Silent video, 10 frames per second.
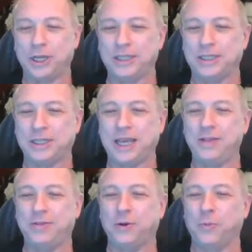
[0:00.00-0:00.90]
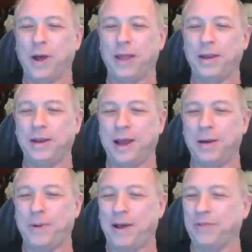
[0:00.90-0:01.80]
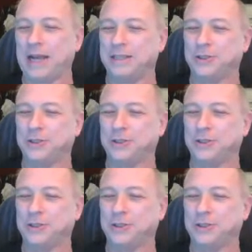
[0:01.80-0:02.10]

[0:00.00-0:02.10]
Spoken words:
is teeth the one about that